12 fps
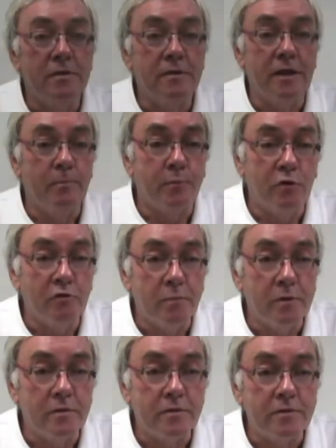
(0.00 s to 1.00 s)

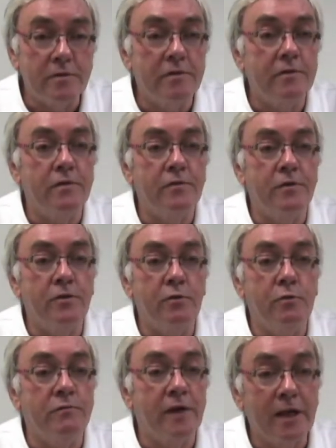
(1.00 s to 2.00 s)
improvements, the new
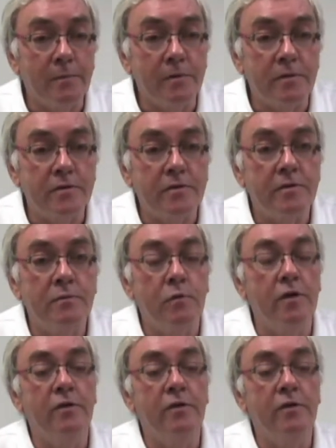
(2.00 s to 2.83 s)
developments within